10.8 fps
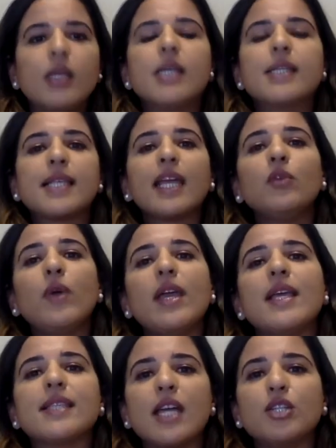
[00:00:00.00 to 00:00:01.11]
Second way
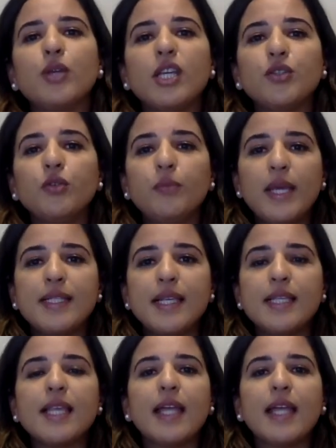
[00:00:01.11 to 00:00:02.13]
is educational basis,